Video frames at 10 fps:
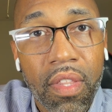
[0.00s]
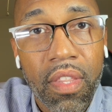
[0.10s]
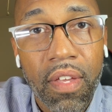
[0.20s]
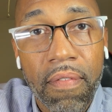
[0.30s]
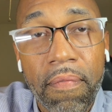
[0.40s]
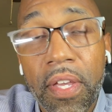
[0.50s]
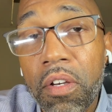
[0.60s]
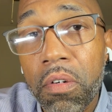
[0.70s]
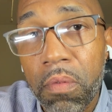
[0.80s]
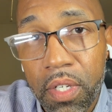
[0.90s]
They
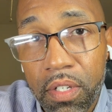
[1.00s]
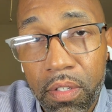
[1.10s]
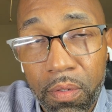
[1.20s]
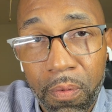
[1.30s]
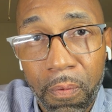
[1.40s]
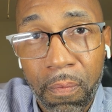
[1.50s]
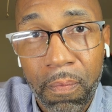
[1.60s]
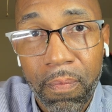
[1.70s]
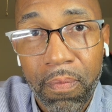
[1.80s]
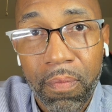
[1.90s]
feel real.
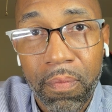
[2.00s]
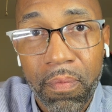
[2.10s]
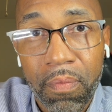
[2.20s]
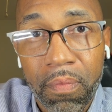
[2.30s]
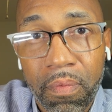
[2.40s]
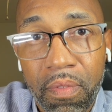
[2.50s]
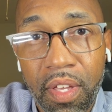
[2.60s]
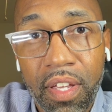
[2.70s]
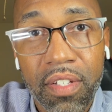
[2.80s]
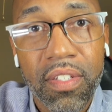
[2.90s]

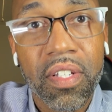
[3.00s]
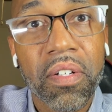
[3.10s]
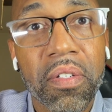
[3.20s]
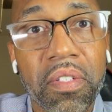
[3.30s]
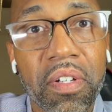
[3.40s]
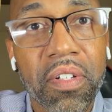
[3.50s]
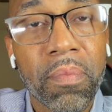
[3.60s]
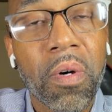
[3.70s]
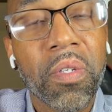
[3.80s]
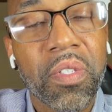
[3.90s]
They instill certain
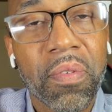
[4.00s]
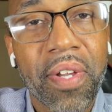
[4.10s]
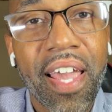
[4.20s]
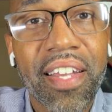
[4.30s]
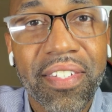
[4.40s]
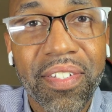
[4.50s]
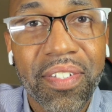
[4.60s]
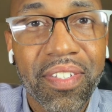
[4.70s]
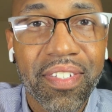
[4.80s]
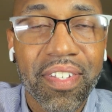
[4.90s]
emotional
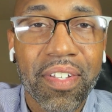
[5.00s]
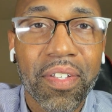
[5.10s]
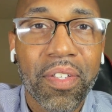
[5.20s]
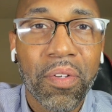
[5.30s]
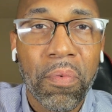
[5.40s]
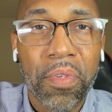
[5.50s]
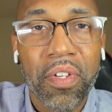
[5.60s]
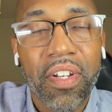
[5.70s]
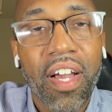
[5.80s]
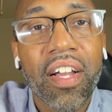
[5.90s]
reactions when
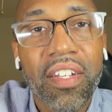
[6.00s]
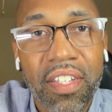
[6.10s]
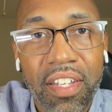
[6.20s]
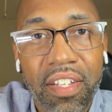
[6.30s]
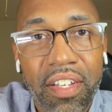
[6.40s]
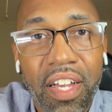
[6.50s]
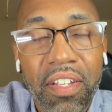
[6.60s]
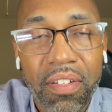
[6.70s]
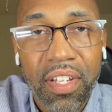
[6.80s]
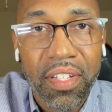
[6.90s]
you're
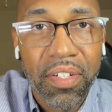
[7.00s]
inoculating